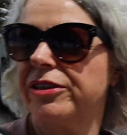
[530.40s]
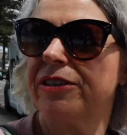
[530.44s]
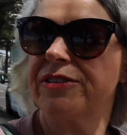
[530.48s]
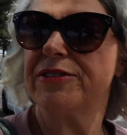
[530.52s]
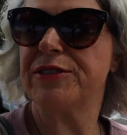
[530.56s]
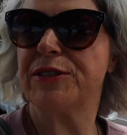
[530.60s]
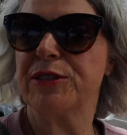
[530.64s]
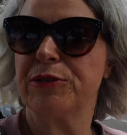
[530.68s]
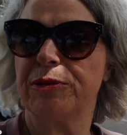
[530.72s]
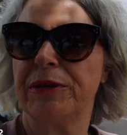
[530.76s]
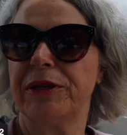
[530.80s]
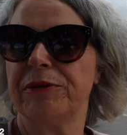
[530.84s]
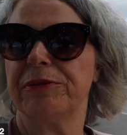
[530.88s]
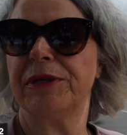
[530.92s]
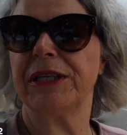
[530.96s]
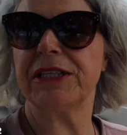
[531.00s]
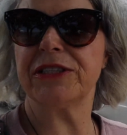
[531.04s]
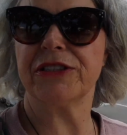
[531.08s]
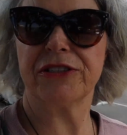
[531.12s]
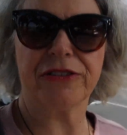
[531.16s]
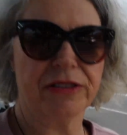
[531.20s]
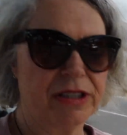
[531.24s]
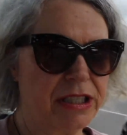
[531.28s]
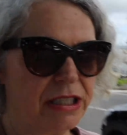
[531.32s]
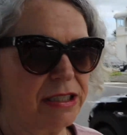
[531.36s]
is 21
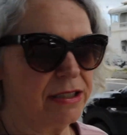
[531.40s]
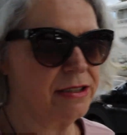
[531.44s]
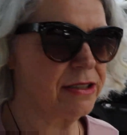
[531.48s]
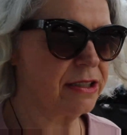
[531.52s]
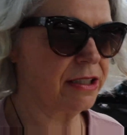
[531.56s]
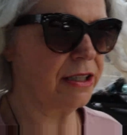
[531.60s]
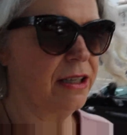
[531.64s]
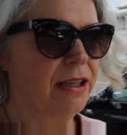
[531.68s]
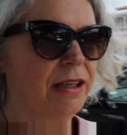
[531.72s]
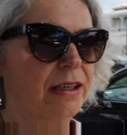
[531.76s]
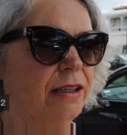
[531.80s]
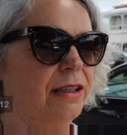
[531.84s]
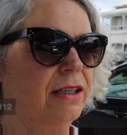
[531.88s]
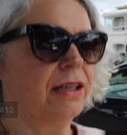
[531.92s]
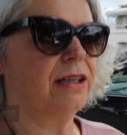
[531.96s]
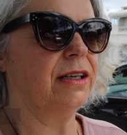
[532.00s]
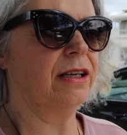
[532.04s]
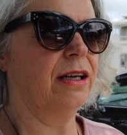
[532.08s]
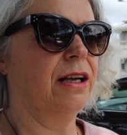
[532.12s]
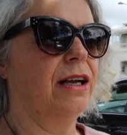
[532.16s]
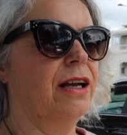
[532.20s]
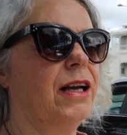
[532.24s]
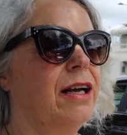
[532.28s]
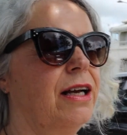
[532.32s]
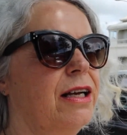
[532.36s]
degrees,
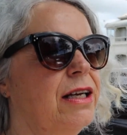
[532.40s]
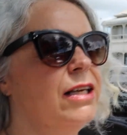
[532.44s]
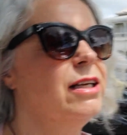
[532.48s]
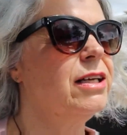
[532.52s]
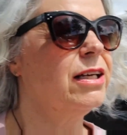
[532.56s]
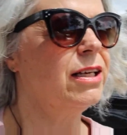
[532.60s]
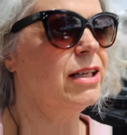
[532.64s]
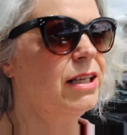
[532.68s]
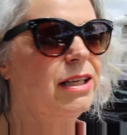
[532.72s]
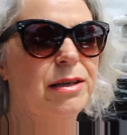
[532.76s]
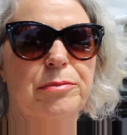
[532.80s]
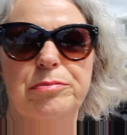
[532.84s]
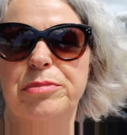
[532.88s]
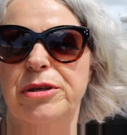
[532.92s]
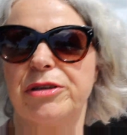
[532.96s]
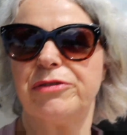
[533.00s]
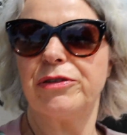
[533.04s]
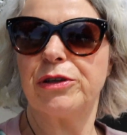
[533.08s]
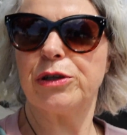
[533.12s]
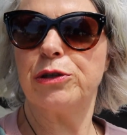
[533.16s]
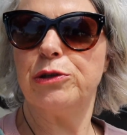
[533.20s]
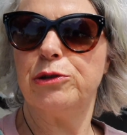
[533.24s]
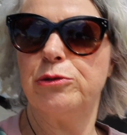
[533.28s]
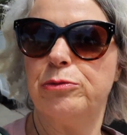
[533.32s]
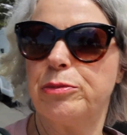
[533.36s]
a bit of a
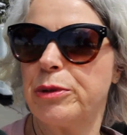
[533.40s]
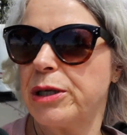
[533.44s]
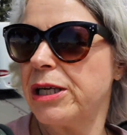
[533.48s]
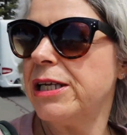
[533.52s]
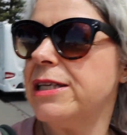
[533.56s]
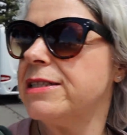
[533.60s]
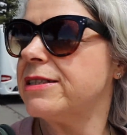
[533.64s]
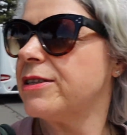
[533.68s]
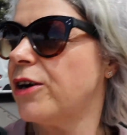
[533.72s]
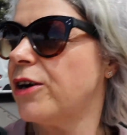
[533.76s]
cool breeze